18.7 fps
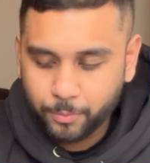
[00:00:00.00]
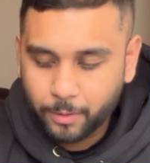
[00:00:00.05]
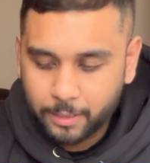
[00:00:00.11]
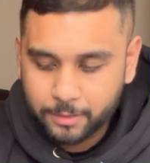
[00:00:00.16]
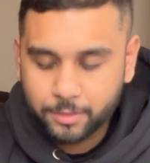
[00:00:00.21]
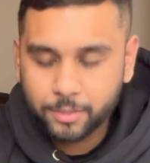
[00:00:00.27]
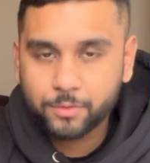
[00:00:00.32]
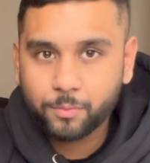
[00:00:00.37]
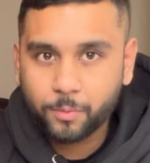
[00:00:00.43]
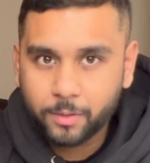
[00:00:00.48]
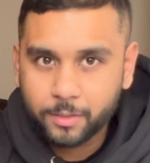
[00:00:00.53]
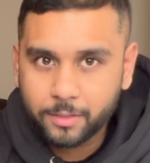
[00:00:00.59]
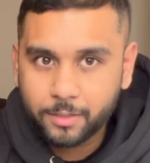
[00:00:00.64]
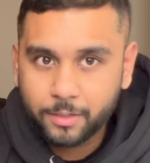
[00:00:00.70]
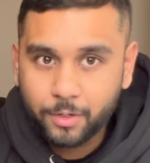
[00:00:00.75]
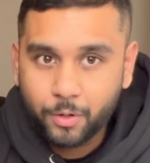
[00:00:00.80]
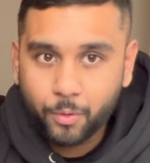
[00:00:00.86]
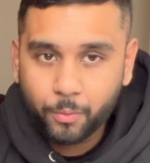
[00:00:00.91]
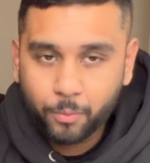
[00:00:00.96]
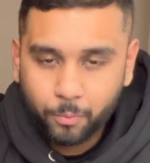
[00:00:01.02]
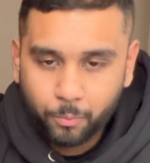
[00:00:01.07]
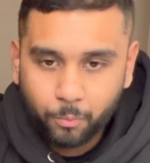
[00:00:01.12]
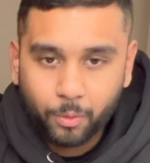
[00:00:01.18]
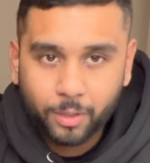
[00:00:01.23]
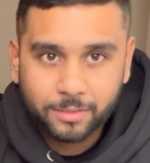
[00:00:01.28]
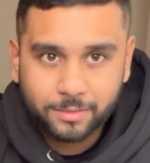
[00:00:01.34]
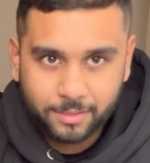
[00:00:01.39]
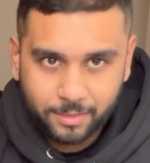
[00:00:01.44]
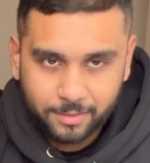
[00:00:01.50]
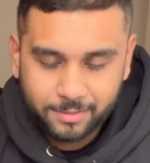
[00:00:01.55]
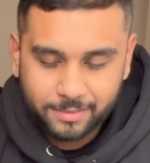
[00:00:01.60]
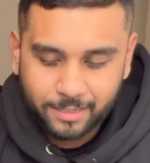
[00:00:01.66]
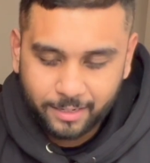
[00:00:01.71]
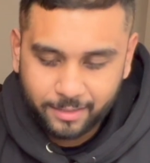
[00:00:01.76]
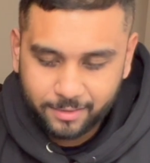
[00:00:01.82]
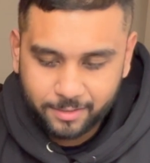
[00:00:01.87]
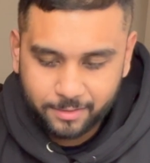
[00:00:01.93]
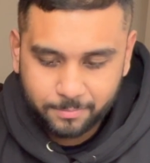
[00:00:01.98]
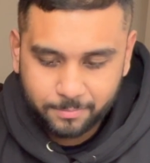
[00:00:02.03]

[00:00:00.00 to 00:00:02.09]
I just want to know what's inside this